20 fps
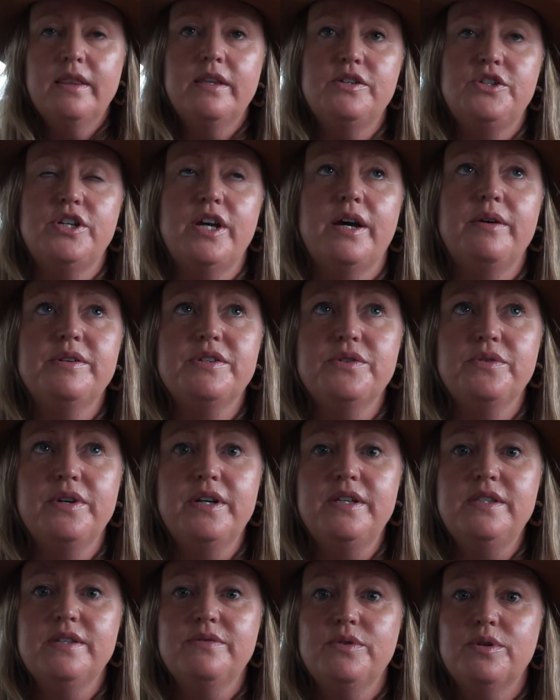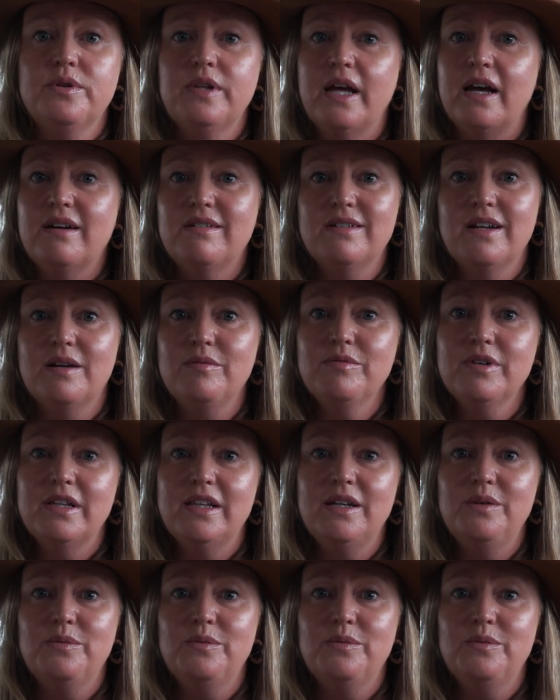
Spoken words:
The shower screens have all held up really